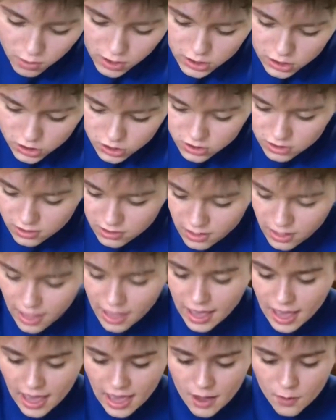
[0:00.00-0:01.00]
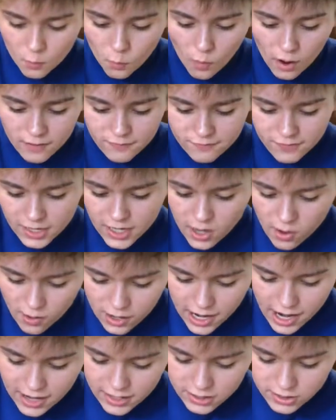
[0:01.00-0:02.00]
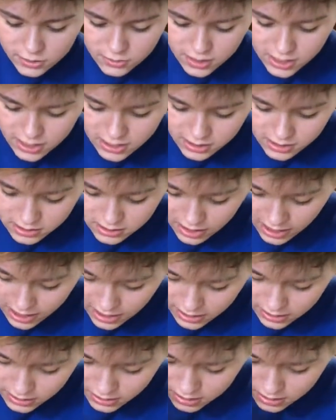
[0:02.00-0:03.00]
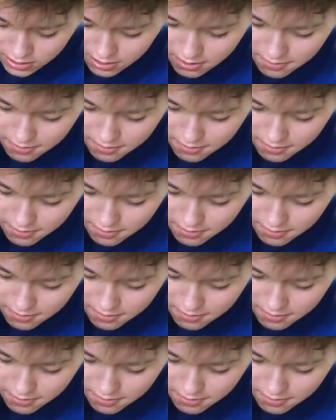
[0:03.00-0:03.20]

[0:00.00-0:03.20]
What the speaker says: watched one video on how to do this and